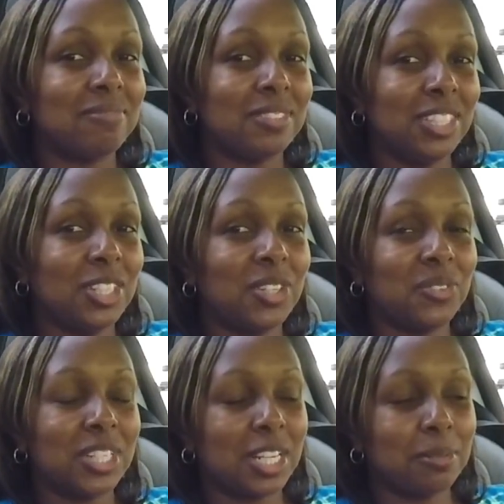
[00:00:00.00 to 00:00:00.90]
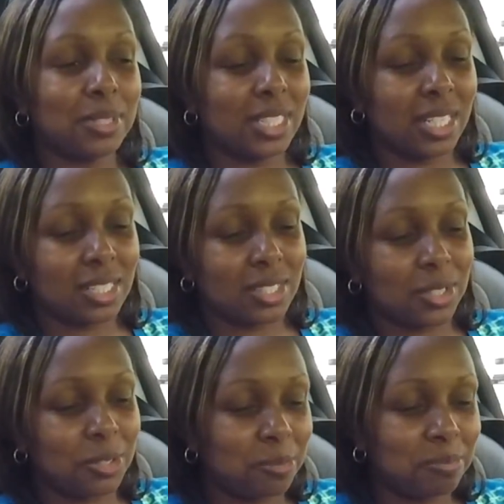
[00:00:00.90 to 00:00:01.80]
when it comes to that.
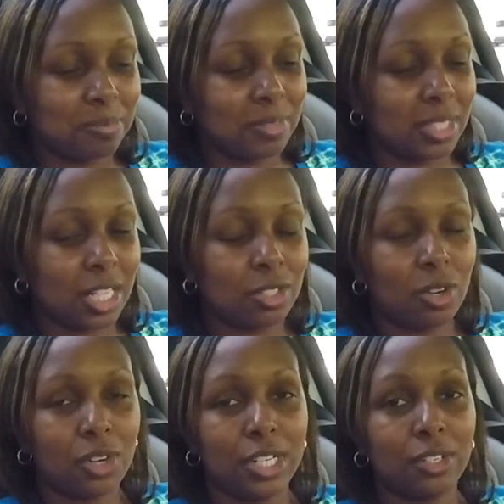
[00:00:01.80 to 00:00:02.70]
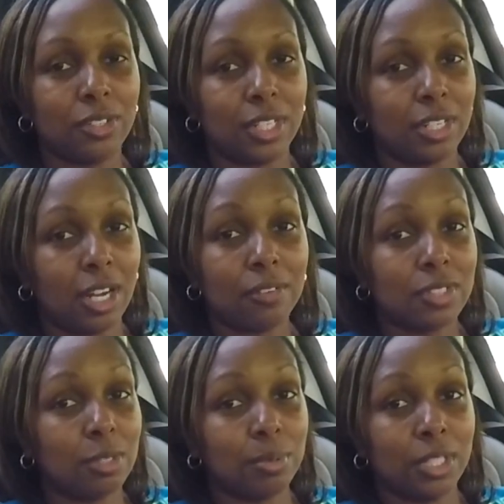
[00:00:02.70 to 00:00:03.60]
So that's all here or there. I've
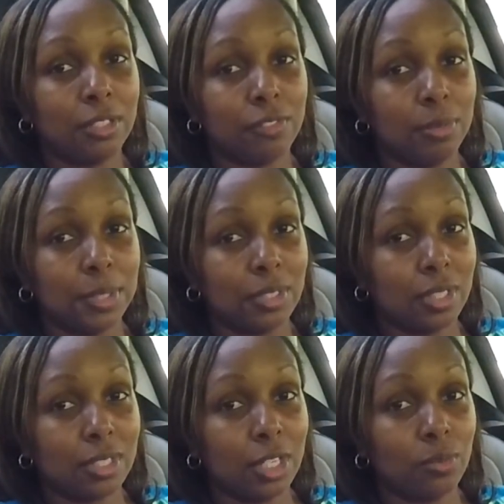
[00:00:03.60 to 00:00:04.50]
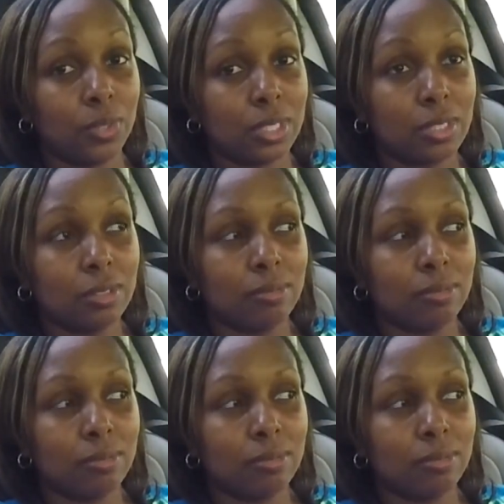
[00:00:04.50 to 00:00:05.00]
seen plenty of females that take risks,